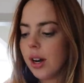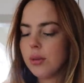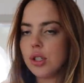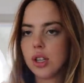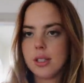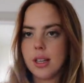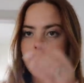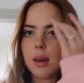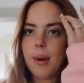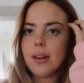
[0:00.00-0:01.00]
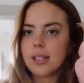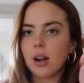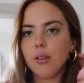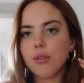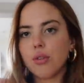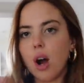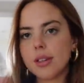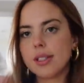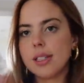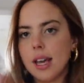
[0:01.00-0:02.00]
that I was just thinking about is like a
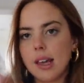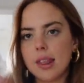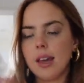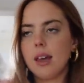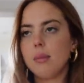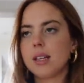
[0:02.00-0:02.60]
frosting thing.